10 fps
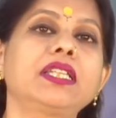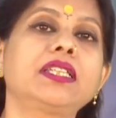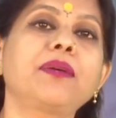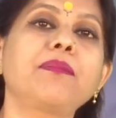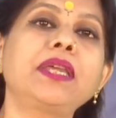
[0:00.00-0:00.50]

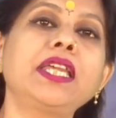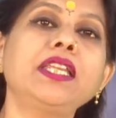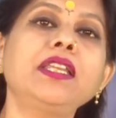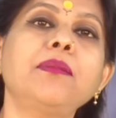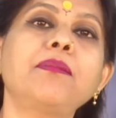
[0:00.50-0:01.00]
The
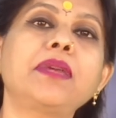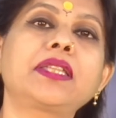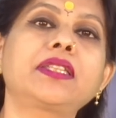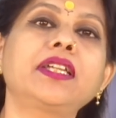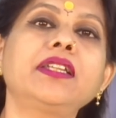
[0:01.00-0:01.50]
main
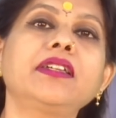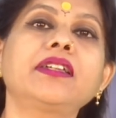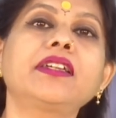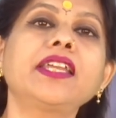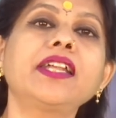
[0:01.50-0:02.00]
method
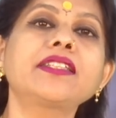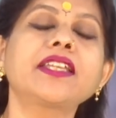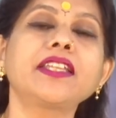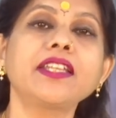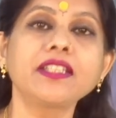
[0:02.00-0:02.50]
creates
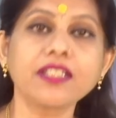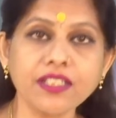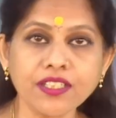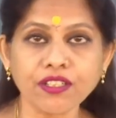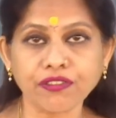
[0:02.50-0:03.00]
an
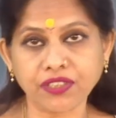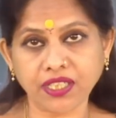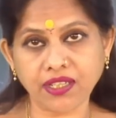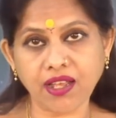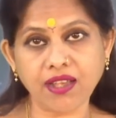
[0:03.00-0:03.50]
instance of the
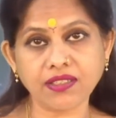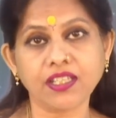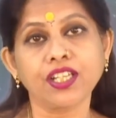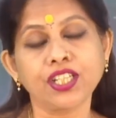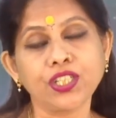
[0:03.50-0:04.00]
class
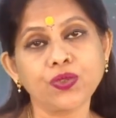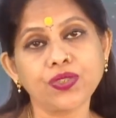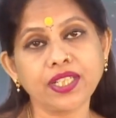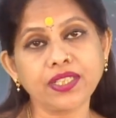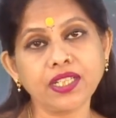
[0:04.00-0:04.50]

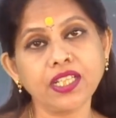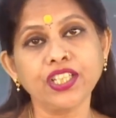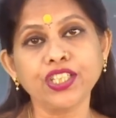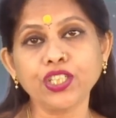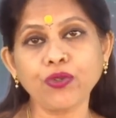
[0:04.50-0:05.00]
using the
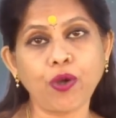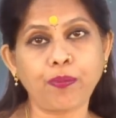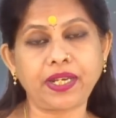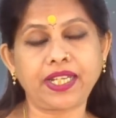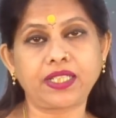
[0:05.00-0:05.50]
new
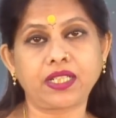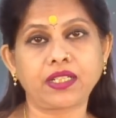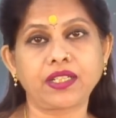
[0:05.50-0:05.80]
operator.